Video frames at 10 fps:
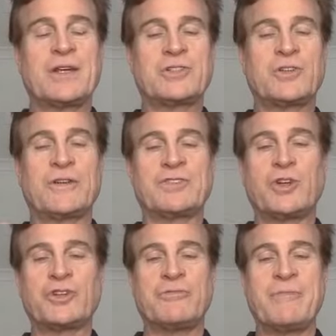sort of
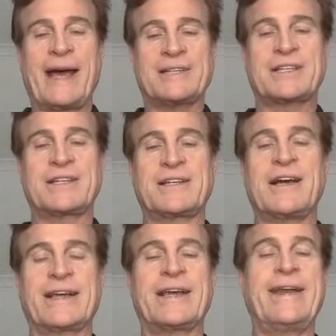social mask
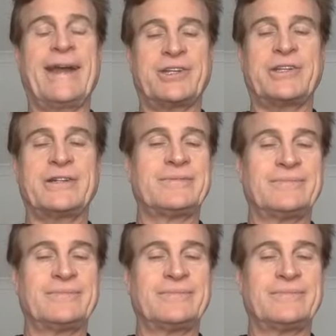kind of connection.